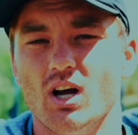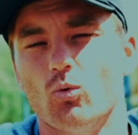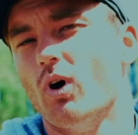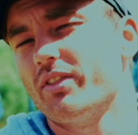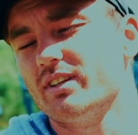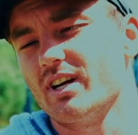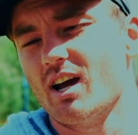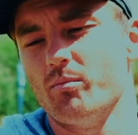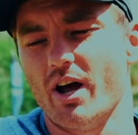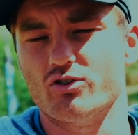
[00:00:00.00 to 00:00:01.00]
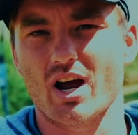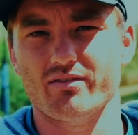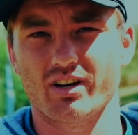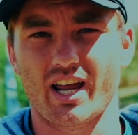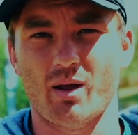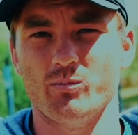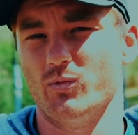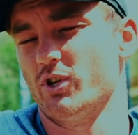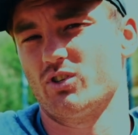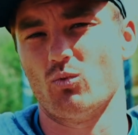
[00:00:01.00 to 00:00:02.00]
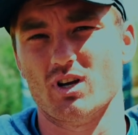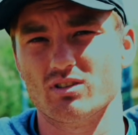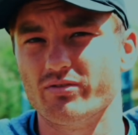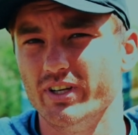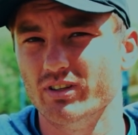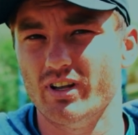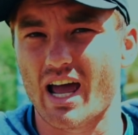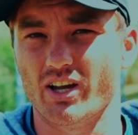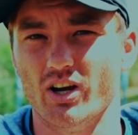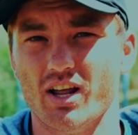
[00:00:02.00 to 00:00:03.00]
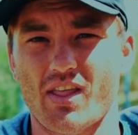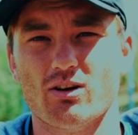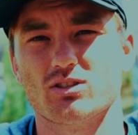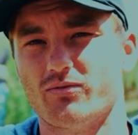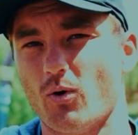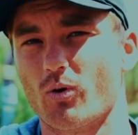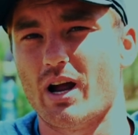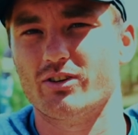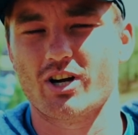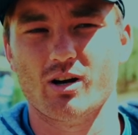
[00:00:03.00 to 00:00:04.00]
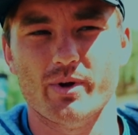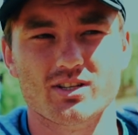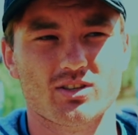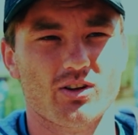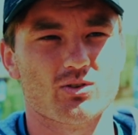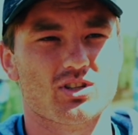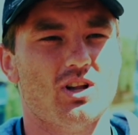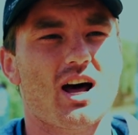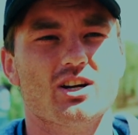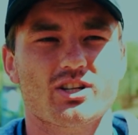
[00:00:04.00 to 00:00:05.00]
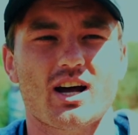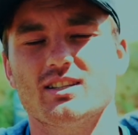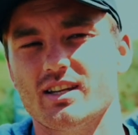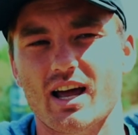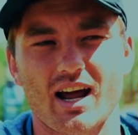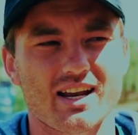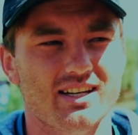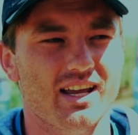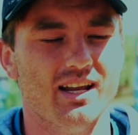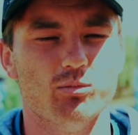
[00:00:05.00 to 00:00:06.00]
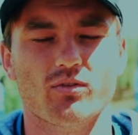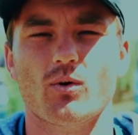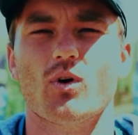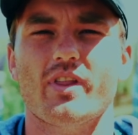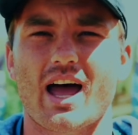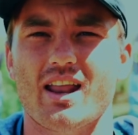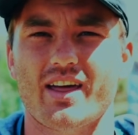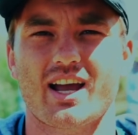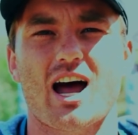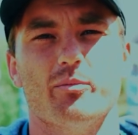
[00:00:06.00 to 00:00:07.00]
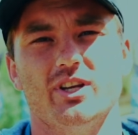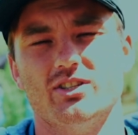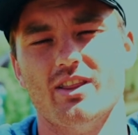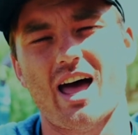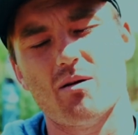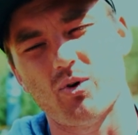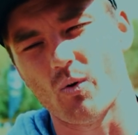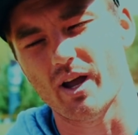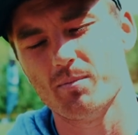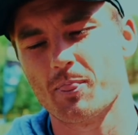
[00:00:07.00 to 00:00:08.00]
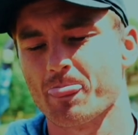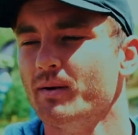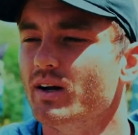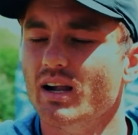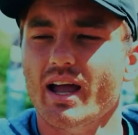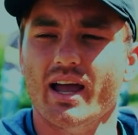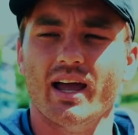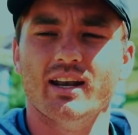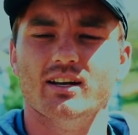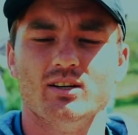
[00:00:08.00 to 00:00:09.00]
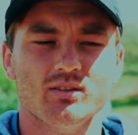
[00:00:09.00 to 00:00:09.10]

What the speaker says: Well, at the time, my driver game just wasn't feeling that good, and that was a 4-round tournament. So there was a lot of shots that I did before that got me to that point. And